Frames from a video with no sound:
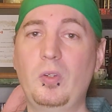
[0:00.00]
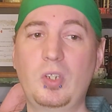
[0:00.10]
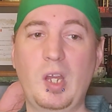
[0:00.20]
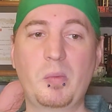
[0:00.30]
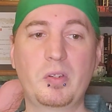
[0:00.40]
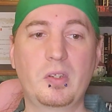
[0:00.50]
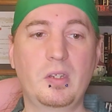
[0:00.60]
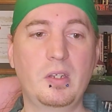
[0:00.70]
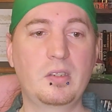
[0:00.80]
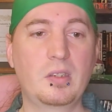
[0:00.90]
a few chambers
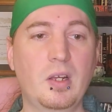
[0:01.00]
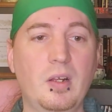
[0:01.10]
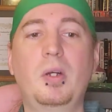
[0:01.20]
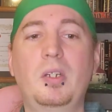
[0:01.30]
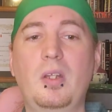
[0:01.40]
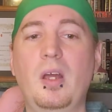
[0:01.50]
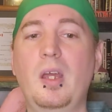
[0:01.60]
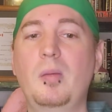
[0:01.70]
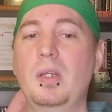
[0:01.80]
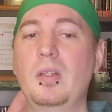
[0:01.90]
in this. Not much
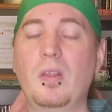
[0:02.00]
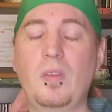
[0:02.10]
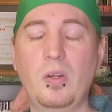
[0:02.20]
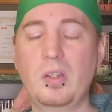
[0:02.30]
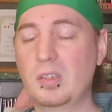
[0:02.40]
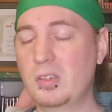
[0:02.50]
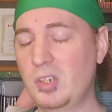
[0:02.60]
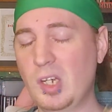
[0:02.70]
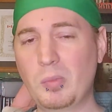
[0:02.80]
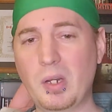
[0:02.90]
time in the
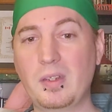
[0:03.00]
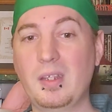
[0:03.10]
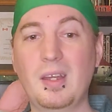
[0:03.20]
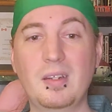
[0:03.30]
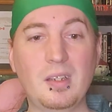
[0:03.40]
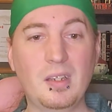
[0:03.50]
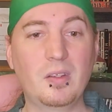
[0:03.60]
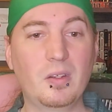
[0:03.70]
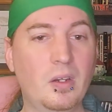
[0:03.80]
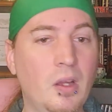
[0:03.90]
36th chamber at the end
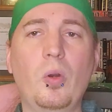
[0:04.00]
either.